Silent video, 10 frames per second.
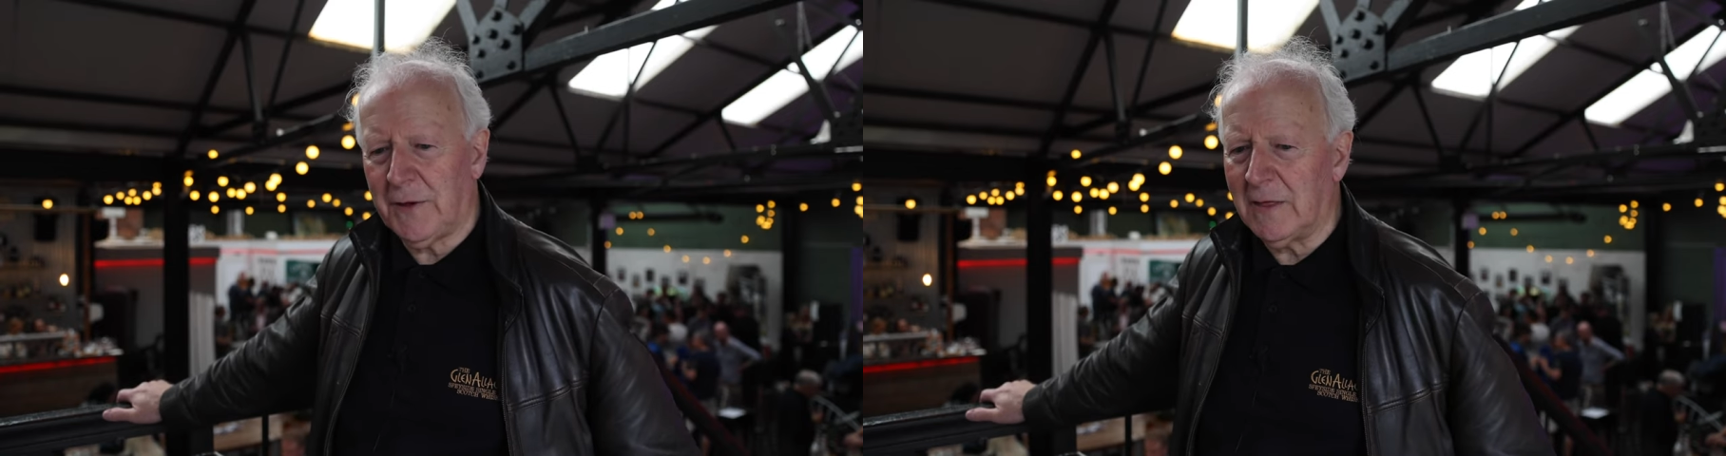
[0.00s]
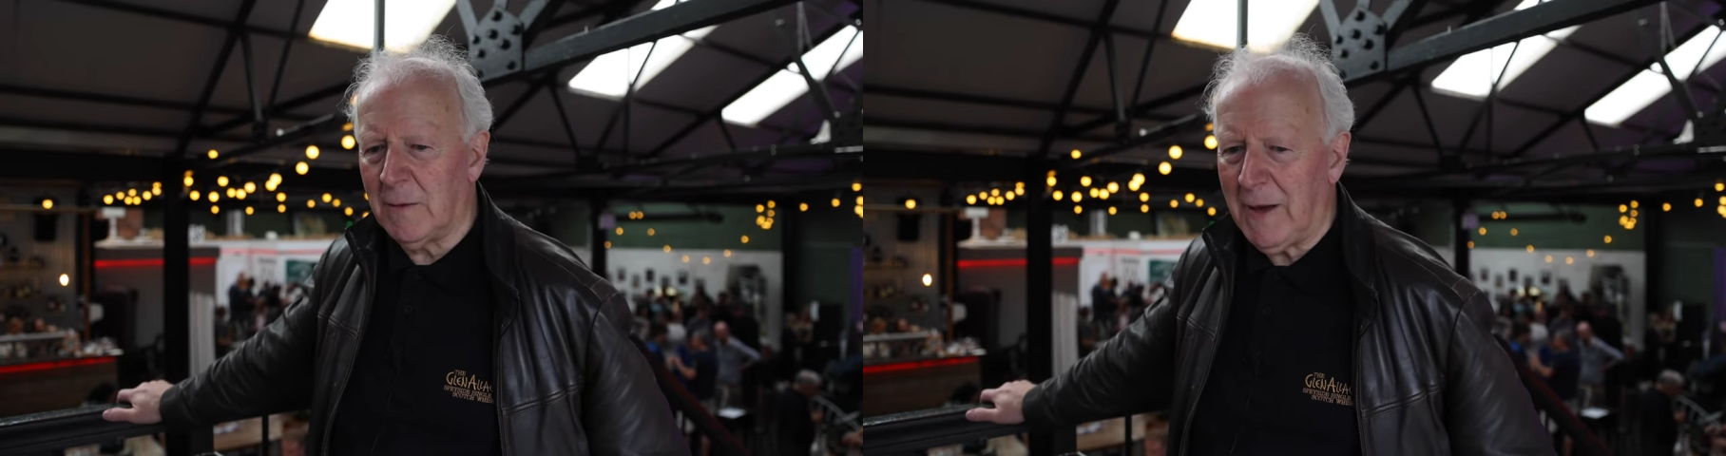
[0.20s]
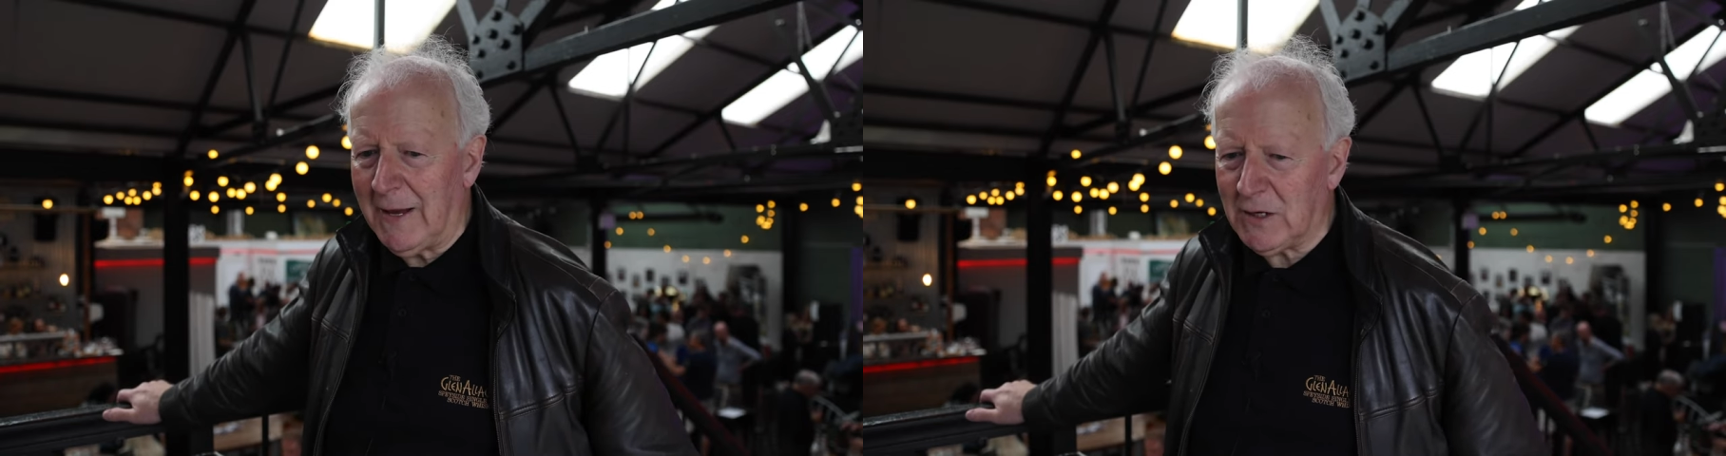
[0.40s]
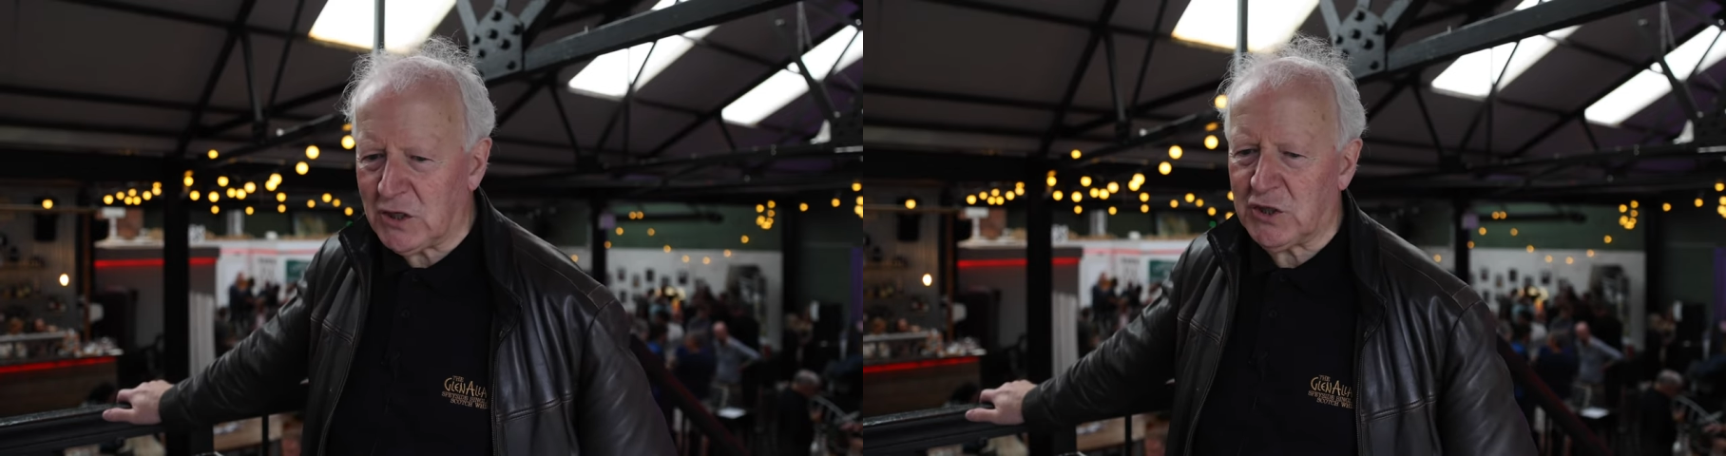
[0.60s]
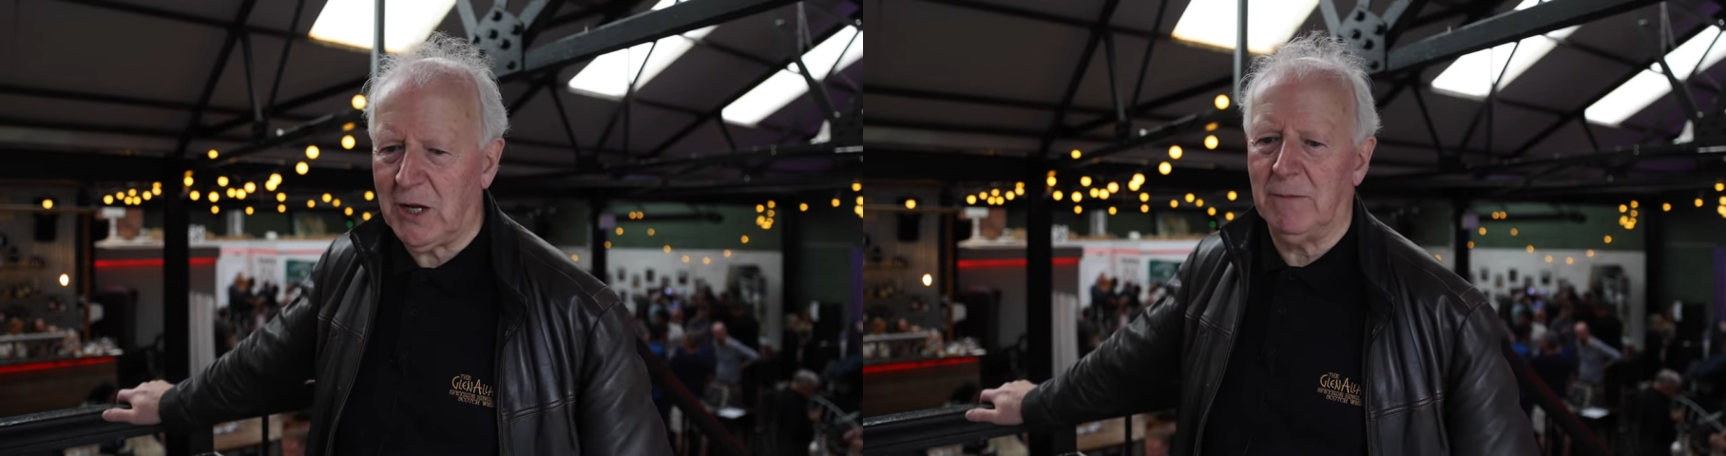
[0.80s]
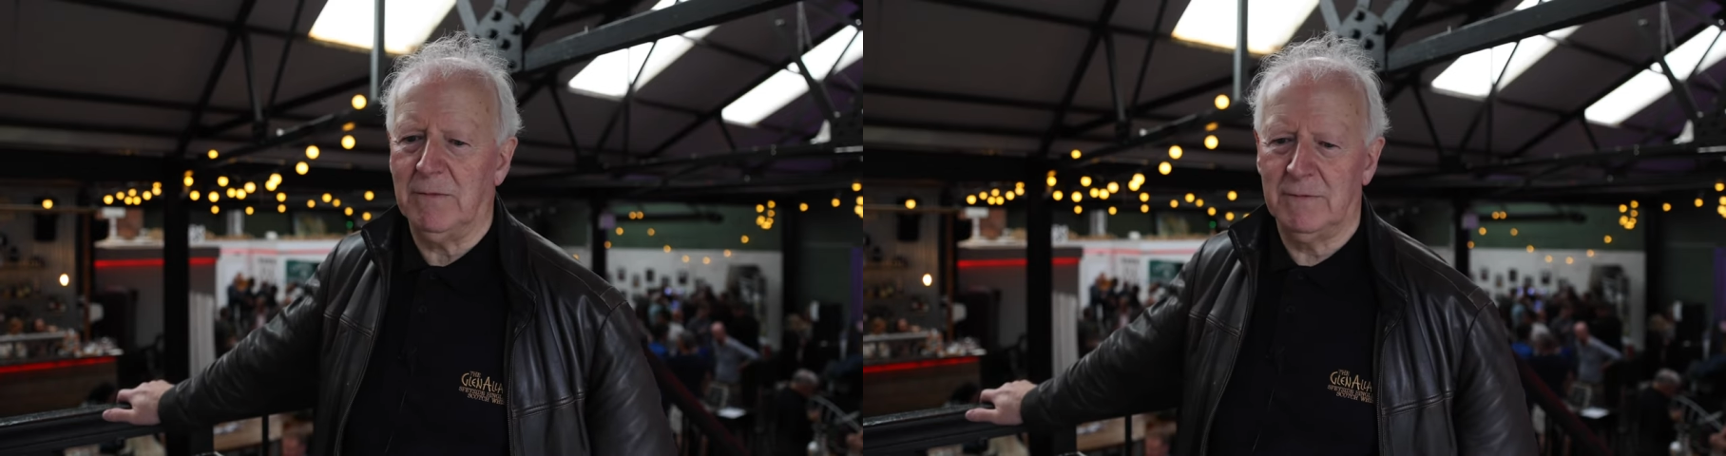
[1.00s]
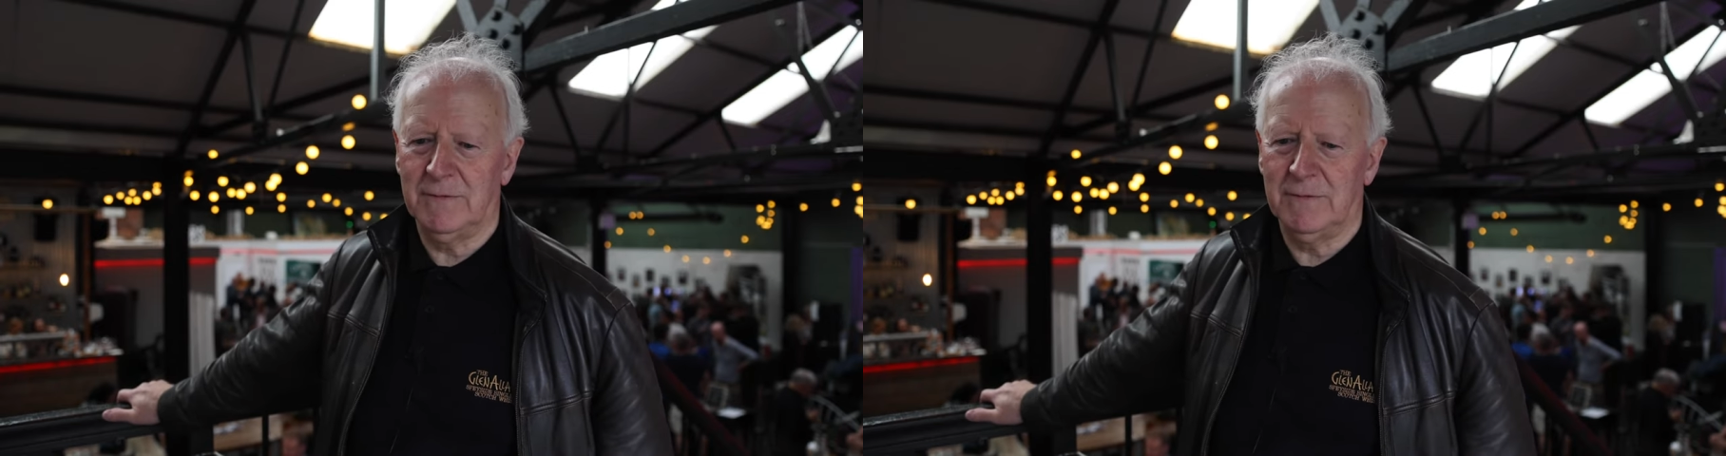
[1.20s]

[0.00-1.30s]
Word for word: I think the mainstream